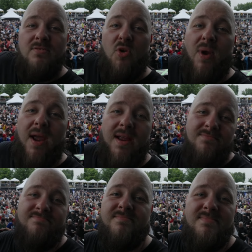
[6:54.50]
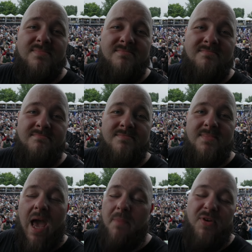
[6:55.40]
the rain
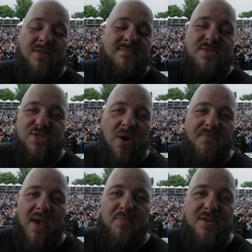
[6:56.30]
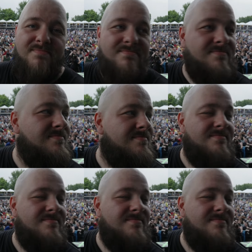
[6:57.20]
happened, stuff happened.